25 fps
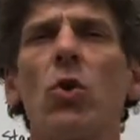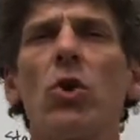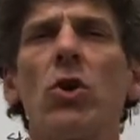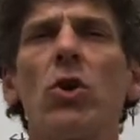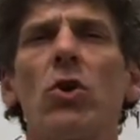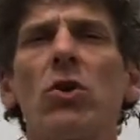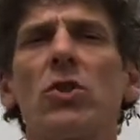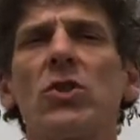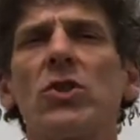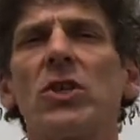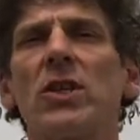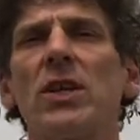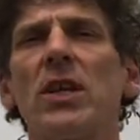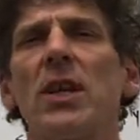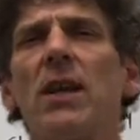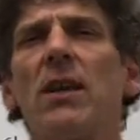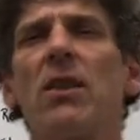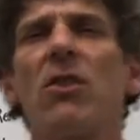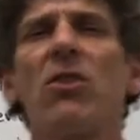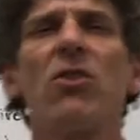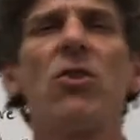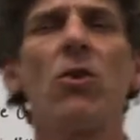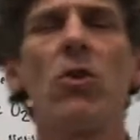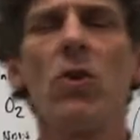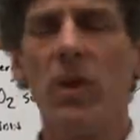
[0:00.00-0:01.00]
your skin,
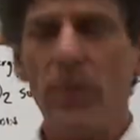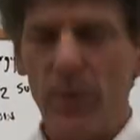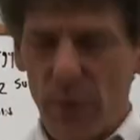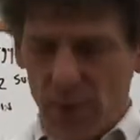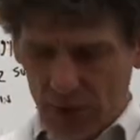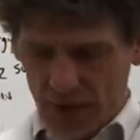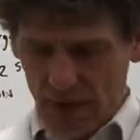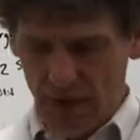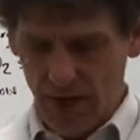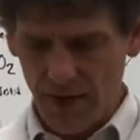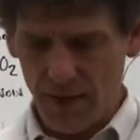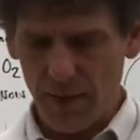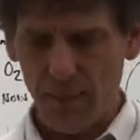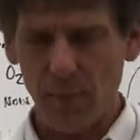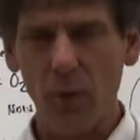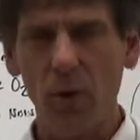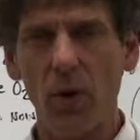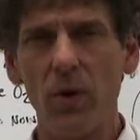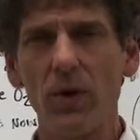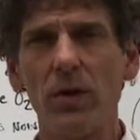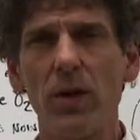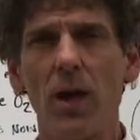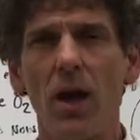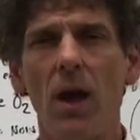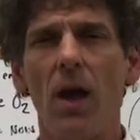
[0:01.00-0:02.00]
30% of
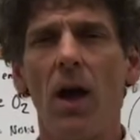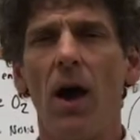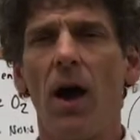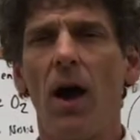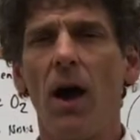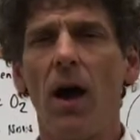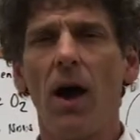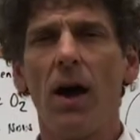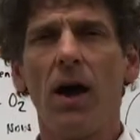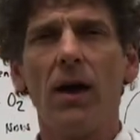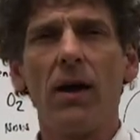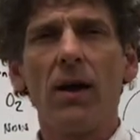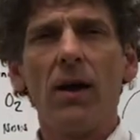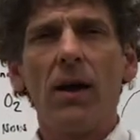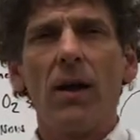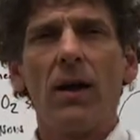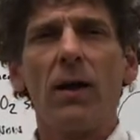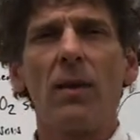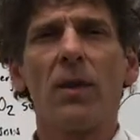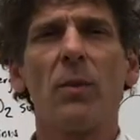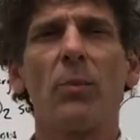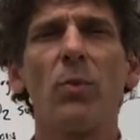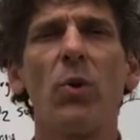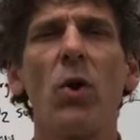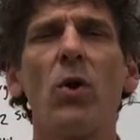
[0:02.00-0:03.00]

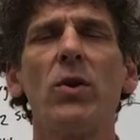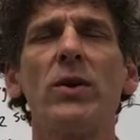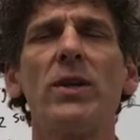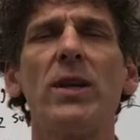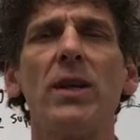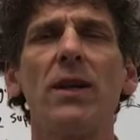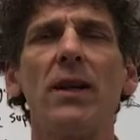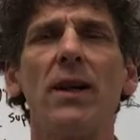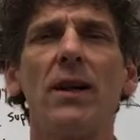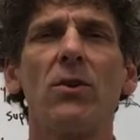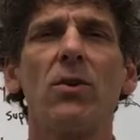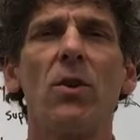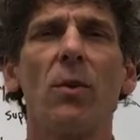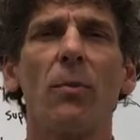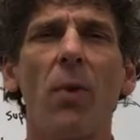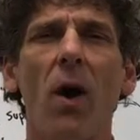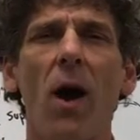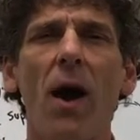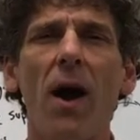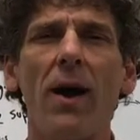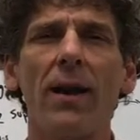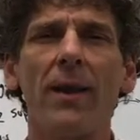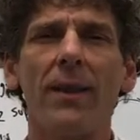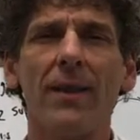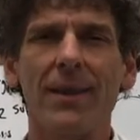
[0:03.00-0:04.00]
the protein in your
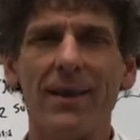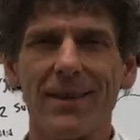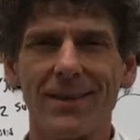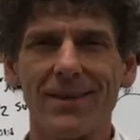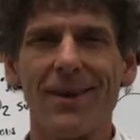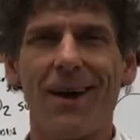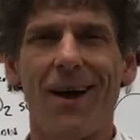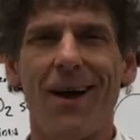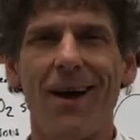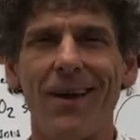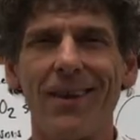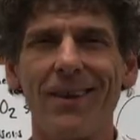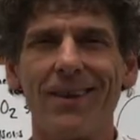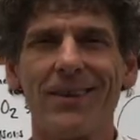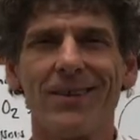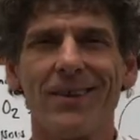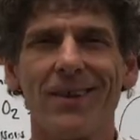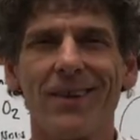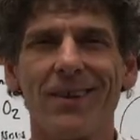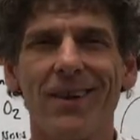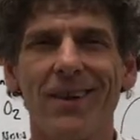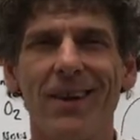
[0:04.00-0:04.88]
body is collagen.